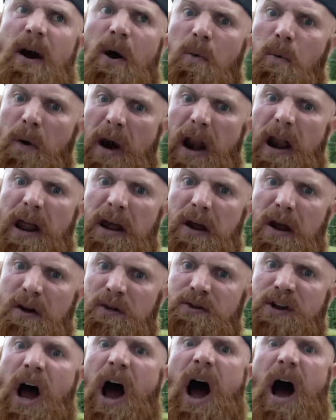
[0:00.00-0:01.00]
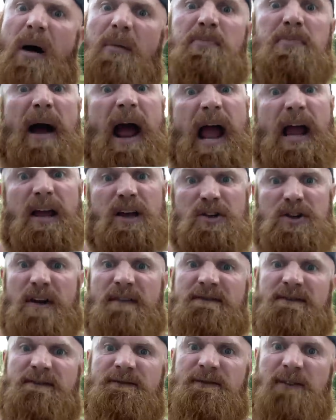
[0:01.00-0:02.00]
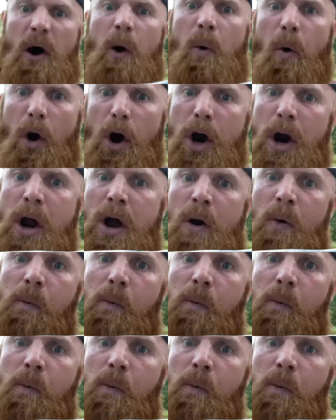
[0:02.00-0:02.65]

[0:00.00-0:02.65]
a really good job packaging four